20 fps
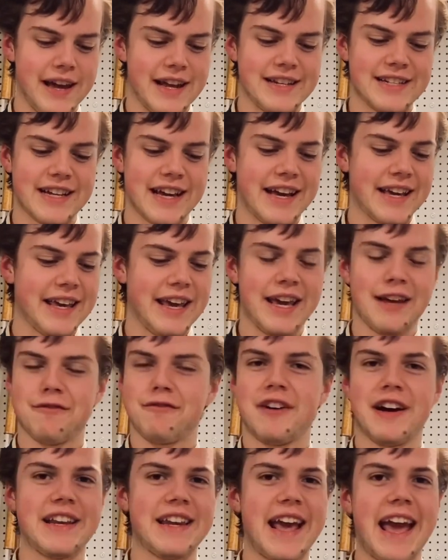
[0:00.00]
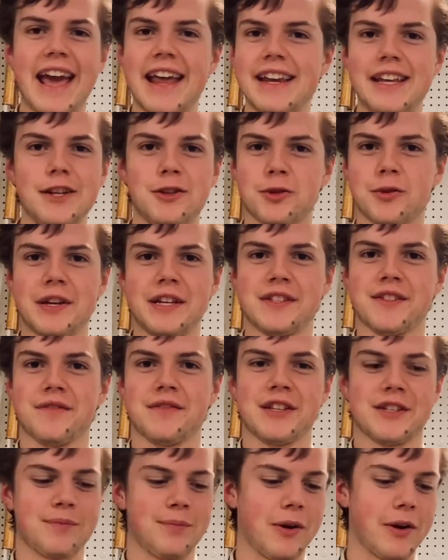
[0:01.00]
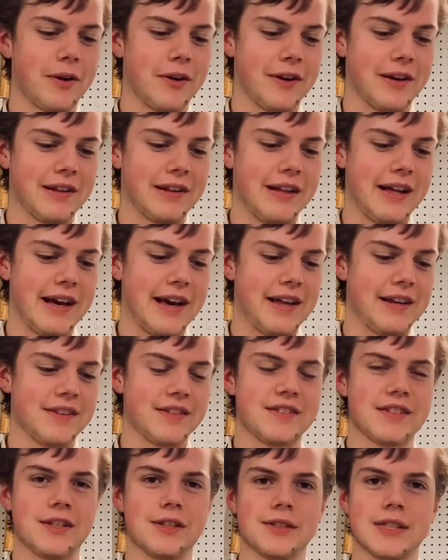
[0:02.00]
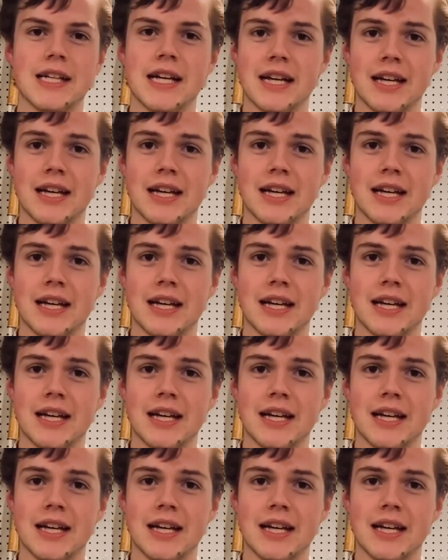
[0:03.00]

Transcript: and I can't find any trace of this part online, so